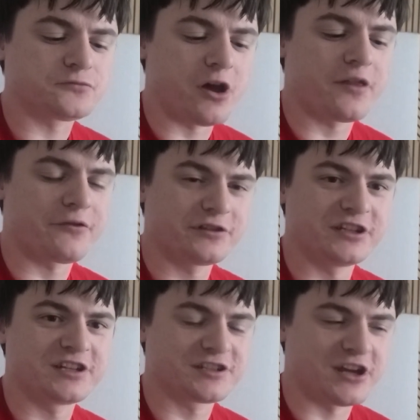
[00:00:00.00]
Oh, that
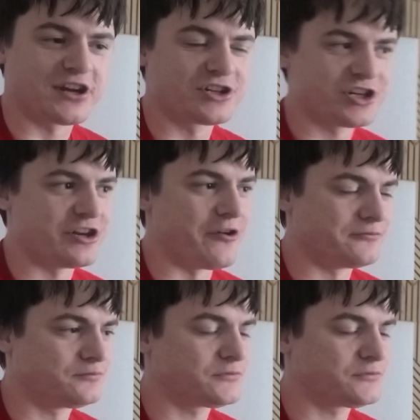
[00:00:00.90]
really is like a Cheeto.